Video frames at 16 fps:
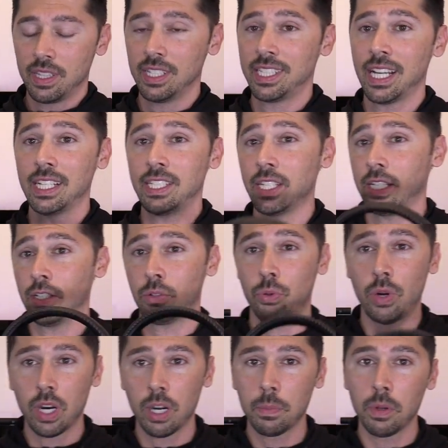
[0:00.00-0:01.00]
This has
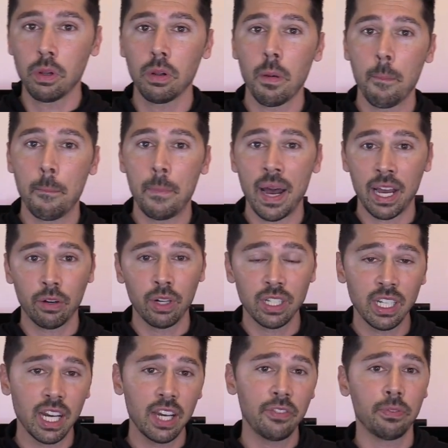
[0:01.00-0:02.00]
incredible
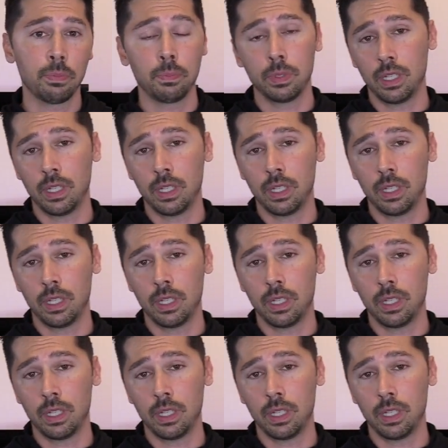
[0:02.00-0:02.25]
battery life.